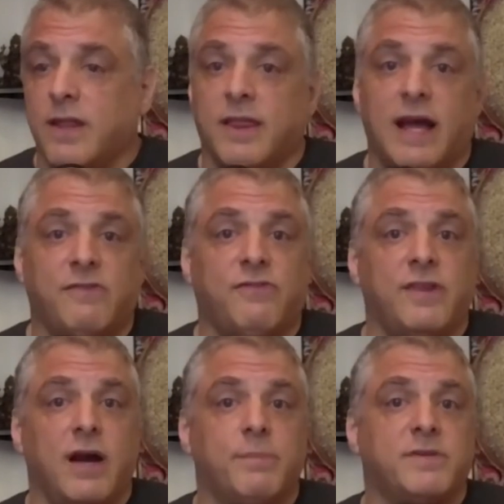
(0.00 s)
that's
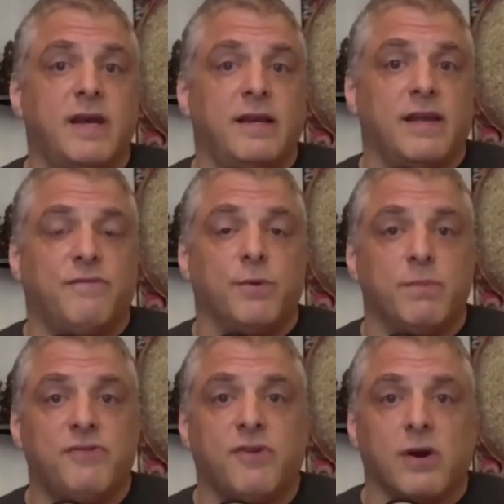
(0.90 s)
the update. If you
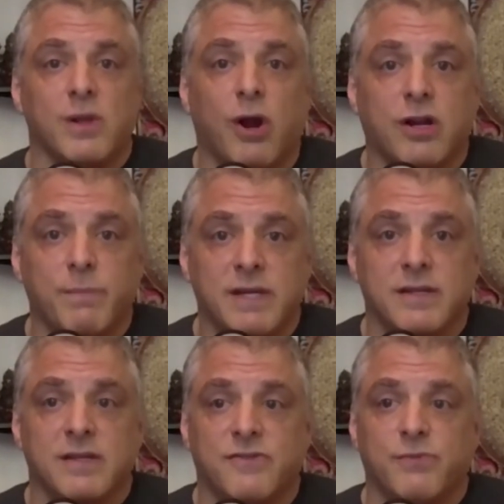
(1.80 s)
missed our LARC
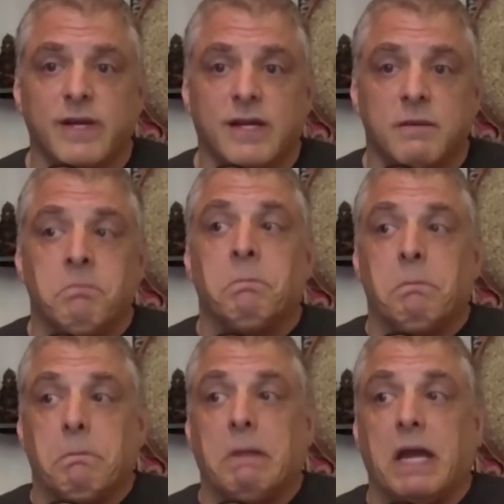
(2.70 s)
meeting this week,
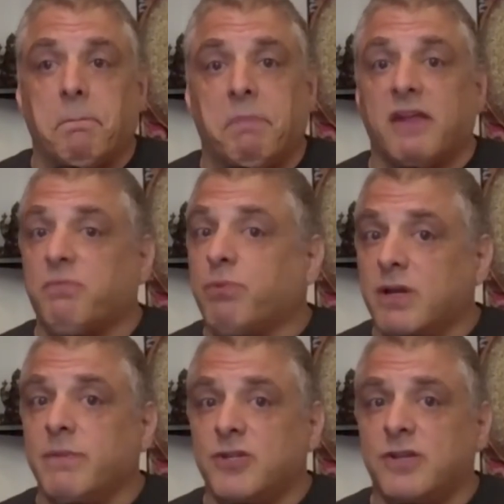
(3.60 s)
eh, that's
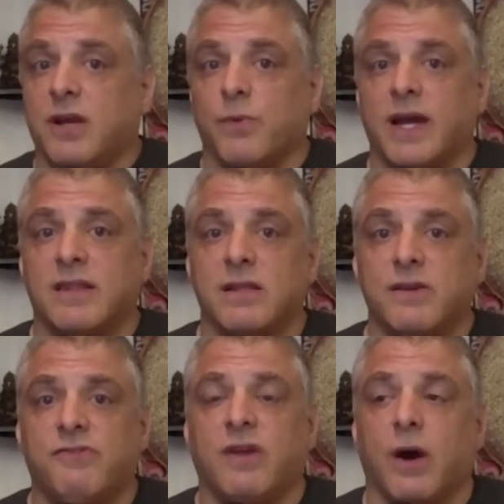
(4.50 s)
pretty much it. We got the
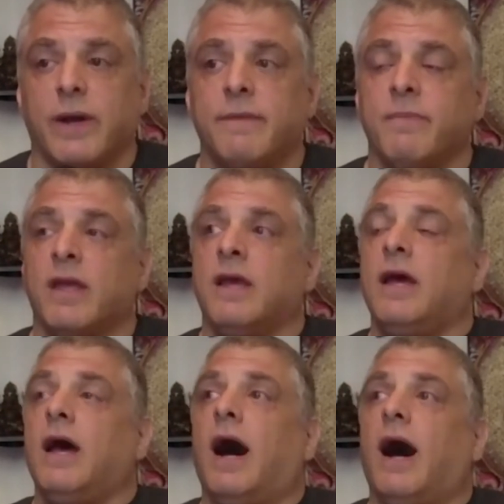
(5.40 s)
list going.
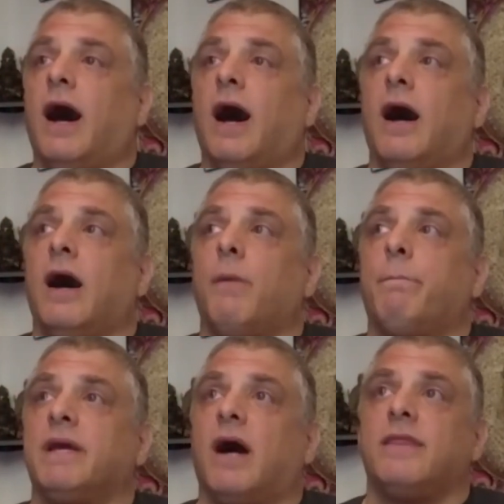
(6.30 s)
Uh,
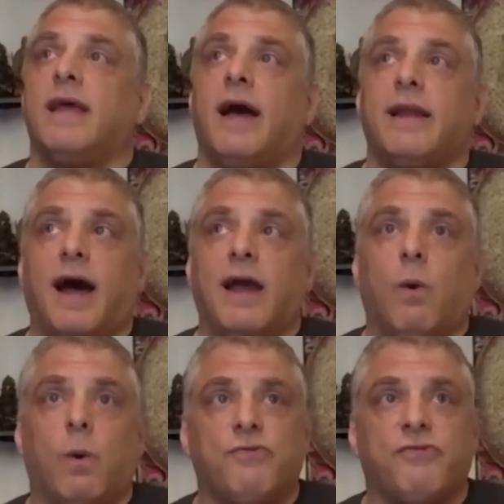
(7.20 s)
beyond that, I
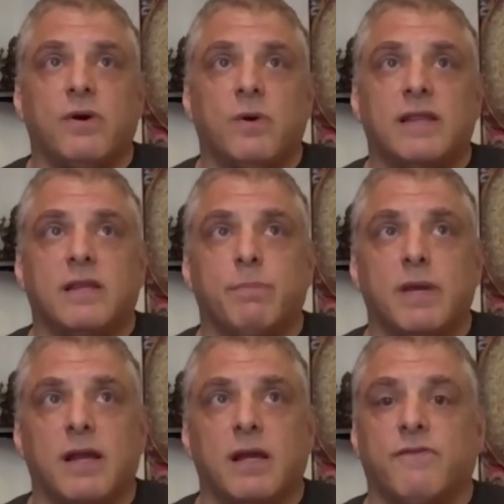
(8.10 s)
also, at the
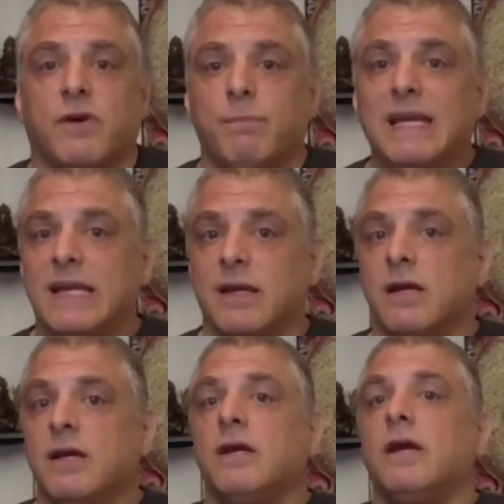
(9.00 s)
beginning of our
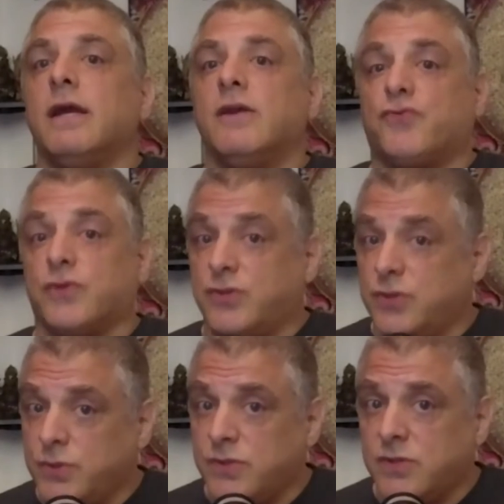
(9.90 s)
meeting,
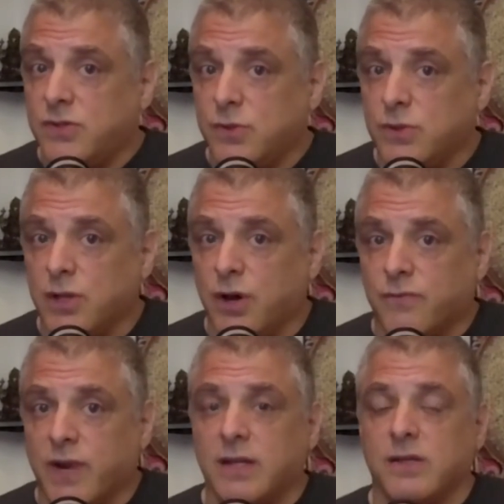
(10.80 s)
introduced to the Law
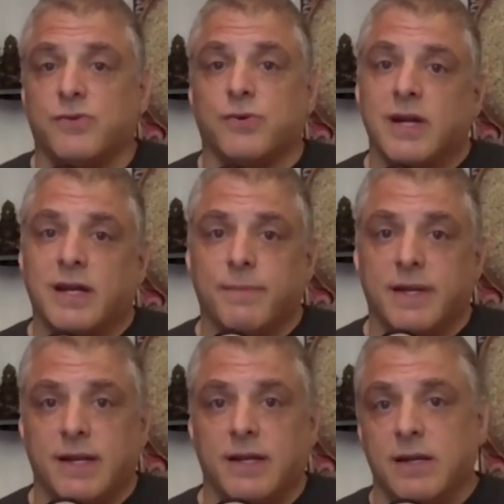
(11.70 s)
and Regulatory
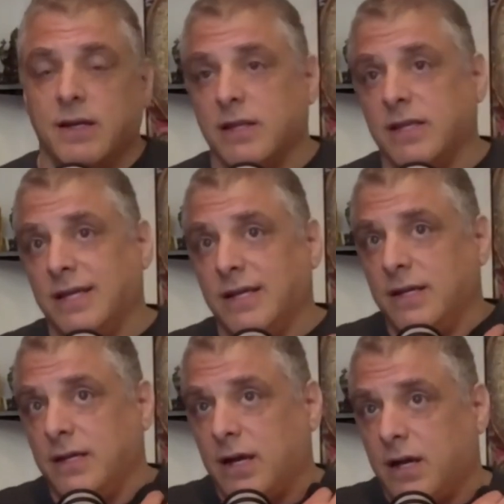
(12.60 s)
Committee
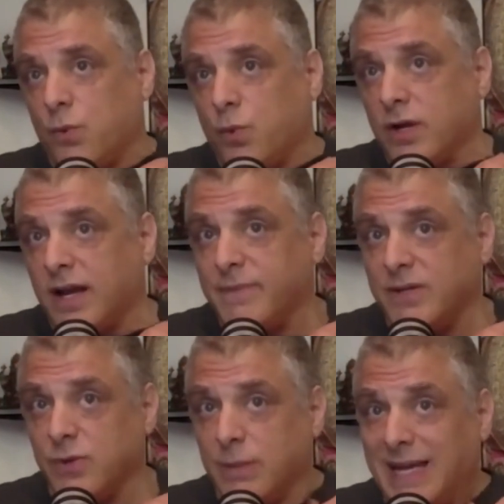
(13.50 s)
the uh, work I've
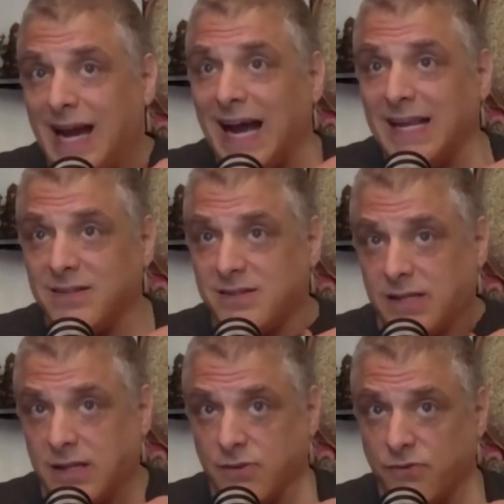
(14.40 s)
been doing behind the
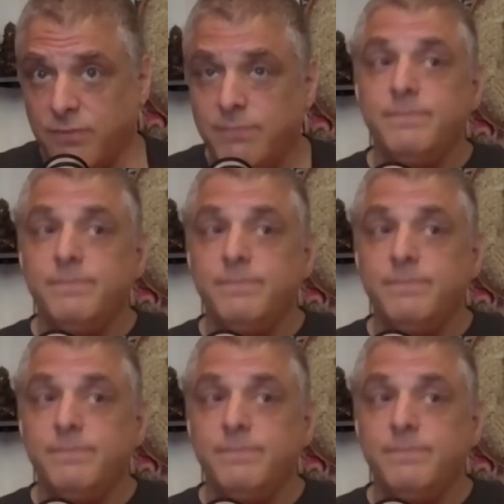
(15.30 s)
scenes